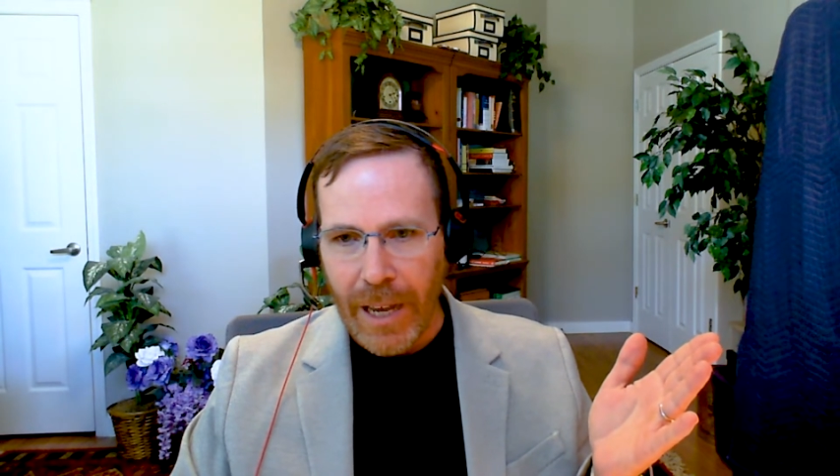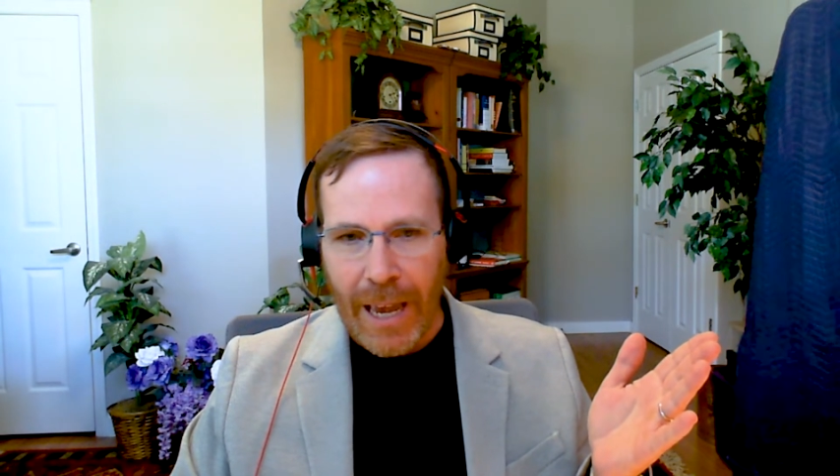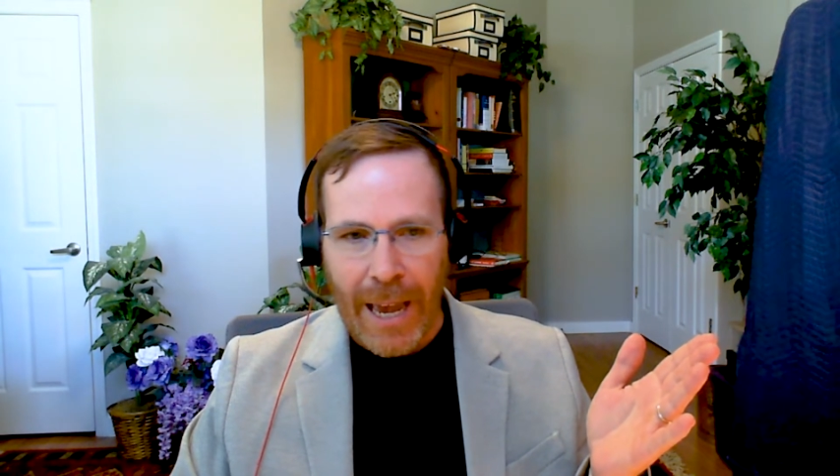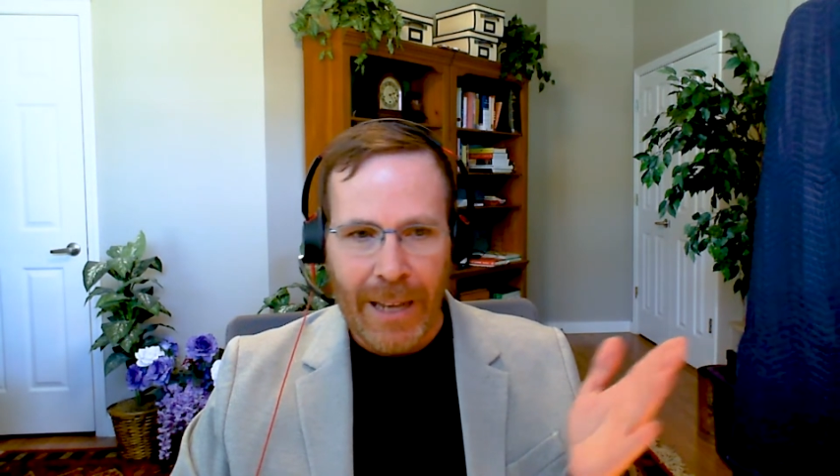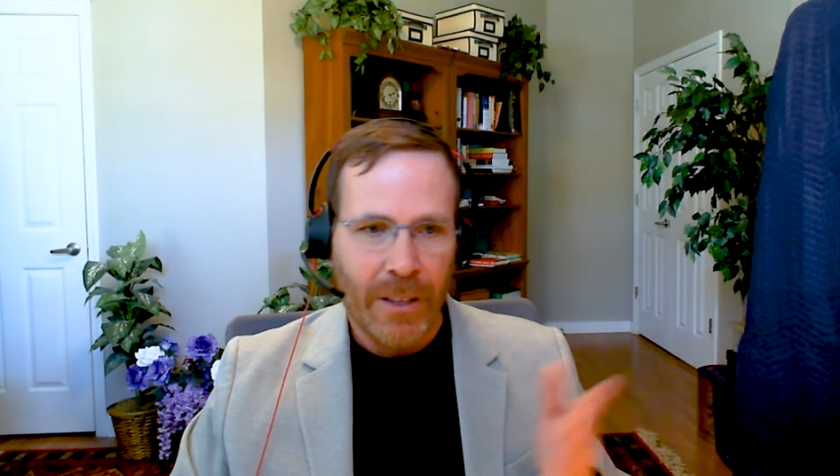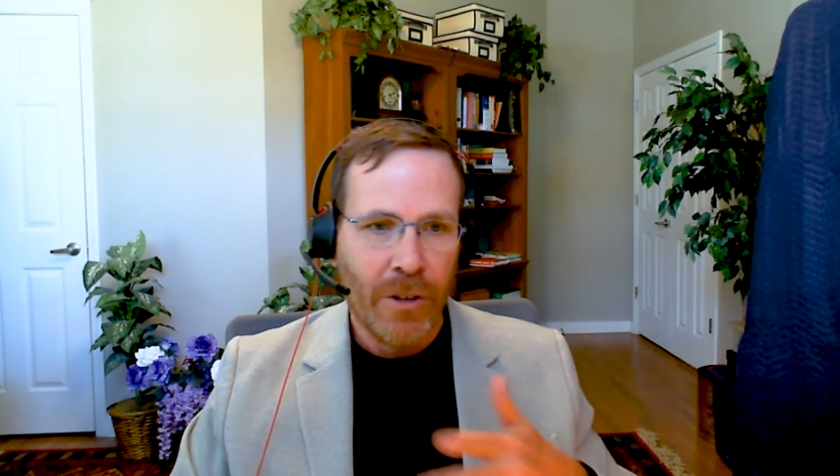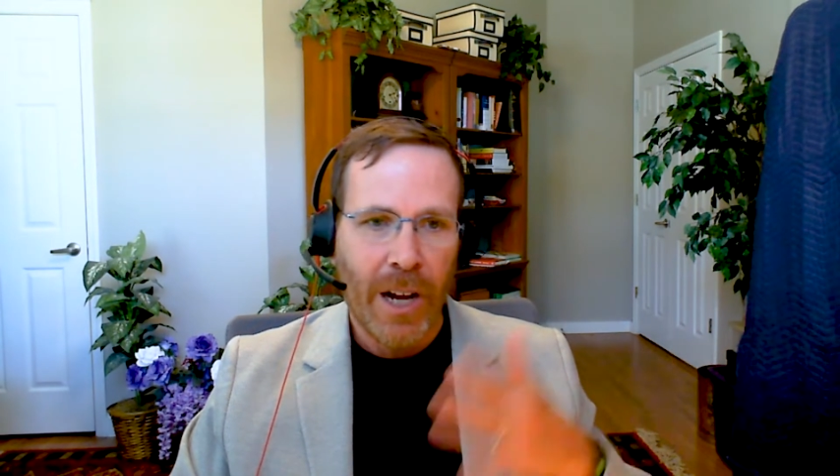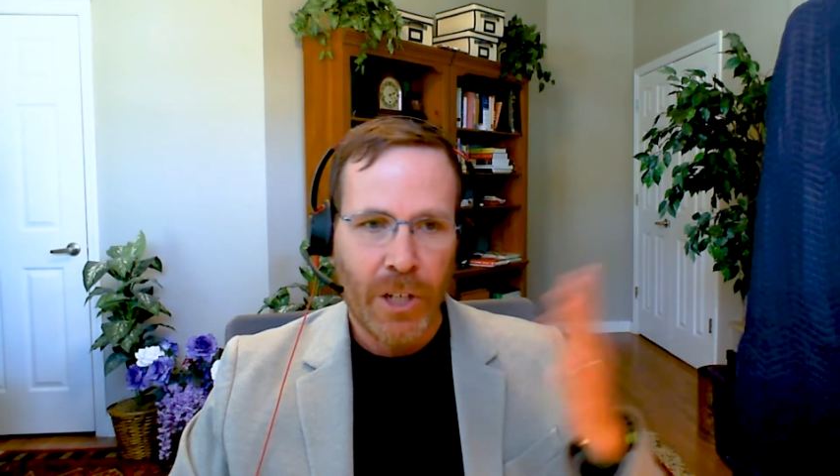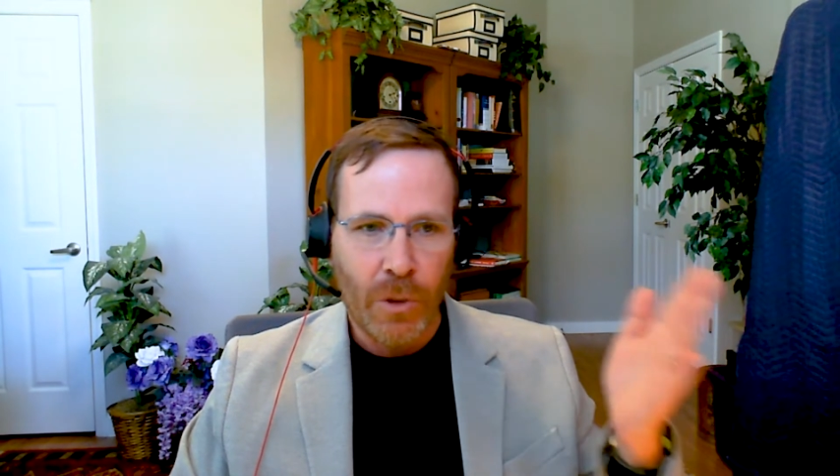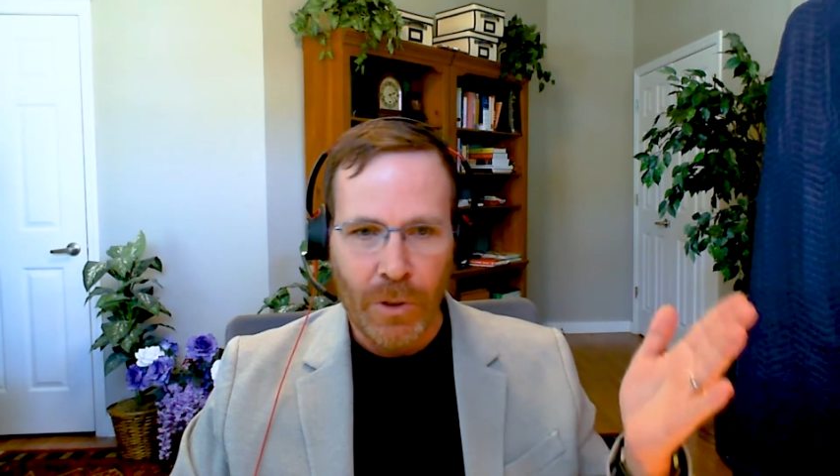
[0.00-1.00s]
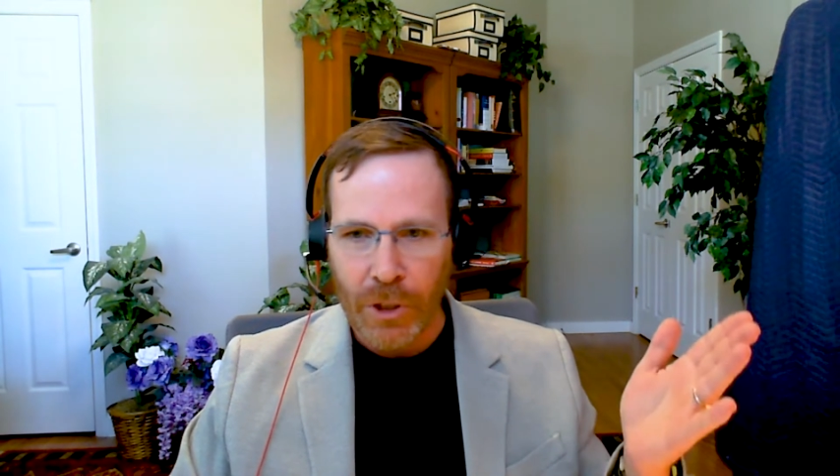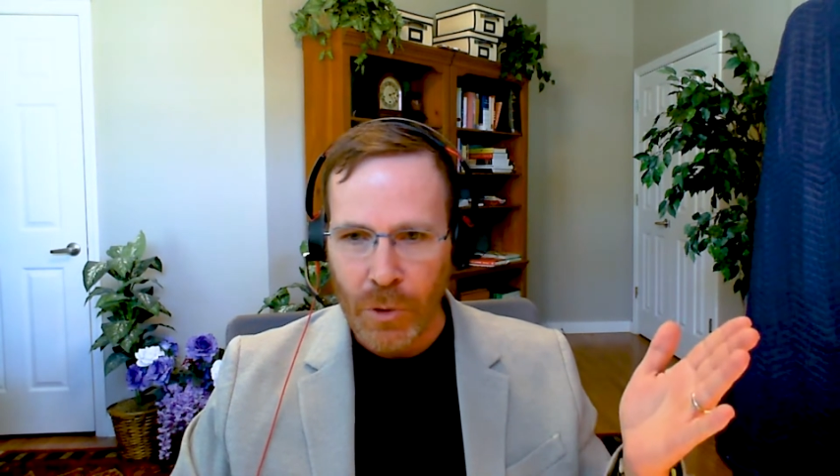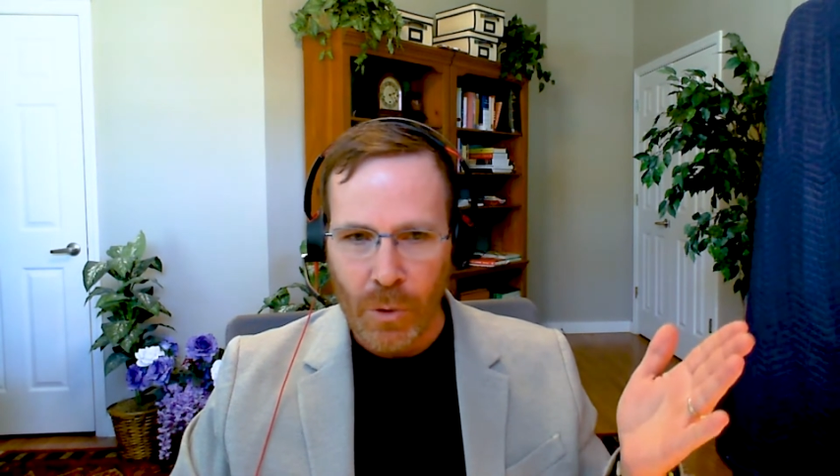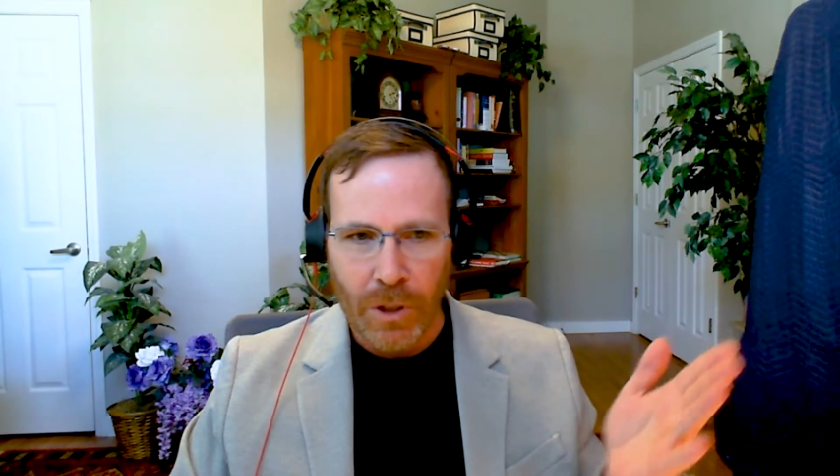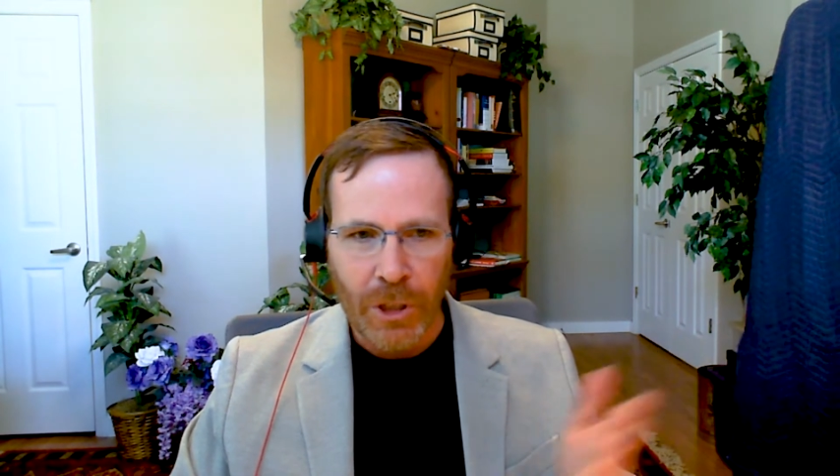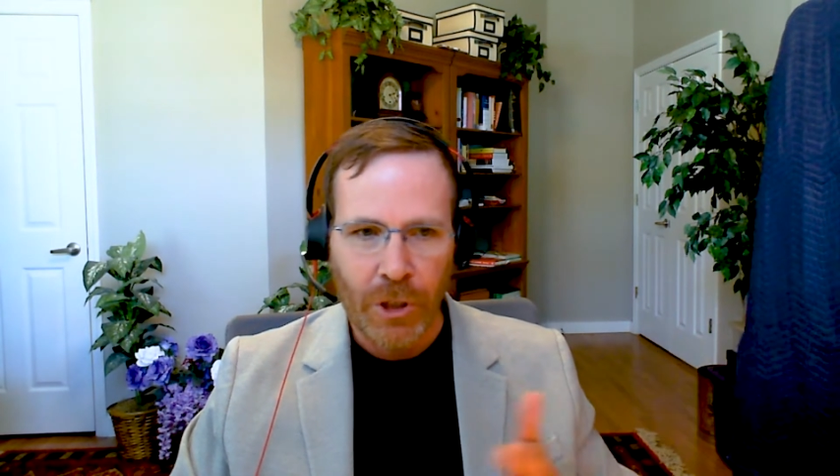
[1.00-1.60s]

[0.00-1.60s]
and they're not doing the chores,